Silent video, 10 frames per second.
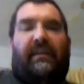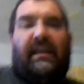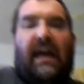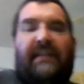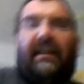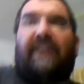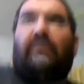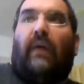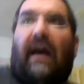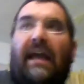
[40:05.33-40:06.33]

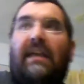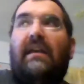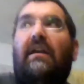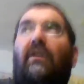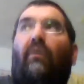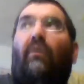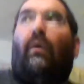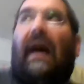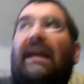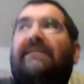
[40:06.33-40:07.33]
context. Why?
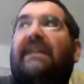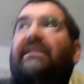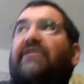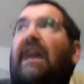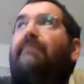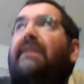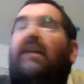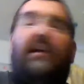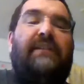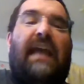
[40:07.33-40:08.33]
Why is that the job?
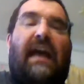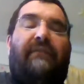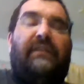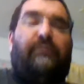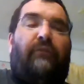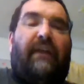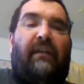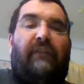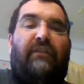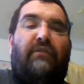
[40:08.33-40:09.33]
Because you have this
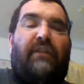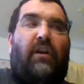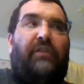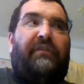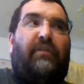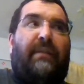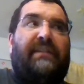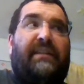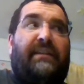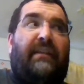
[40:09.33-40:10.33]
prevailing view of the cult of
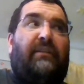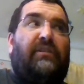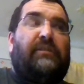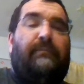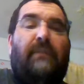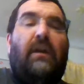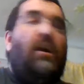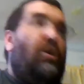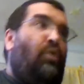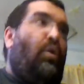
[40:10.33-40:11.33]
domesticity that there's,
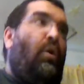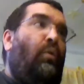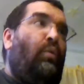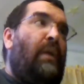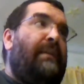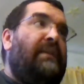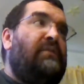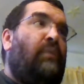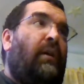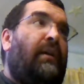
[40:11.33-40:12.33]
quote, women's
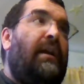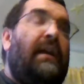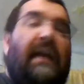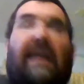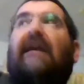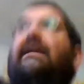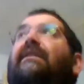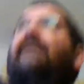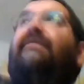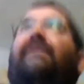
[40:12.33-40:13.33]
work. And
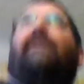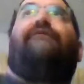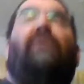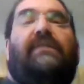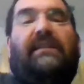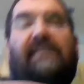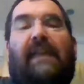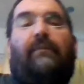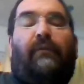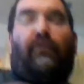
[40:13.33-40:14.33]
therefore, it's
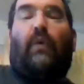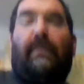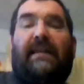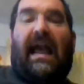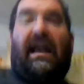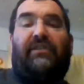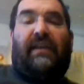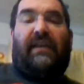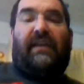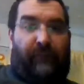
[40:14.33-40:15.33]
acceptable for women to actually
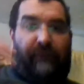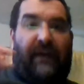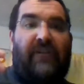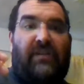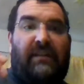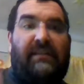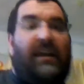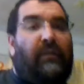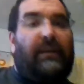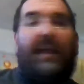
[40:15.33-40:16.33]
have professions
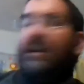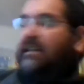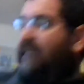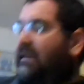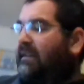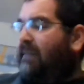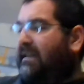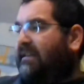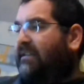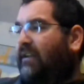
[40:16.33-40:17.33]
that are related somehow to
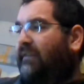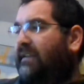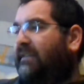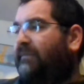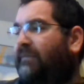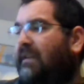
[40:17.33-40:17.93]
domestic service.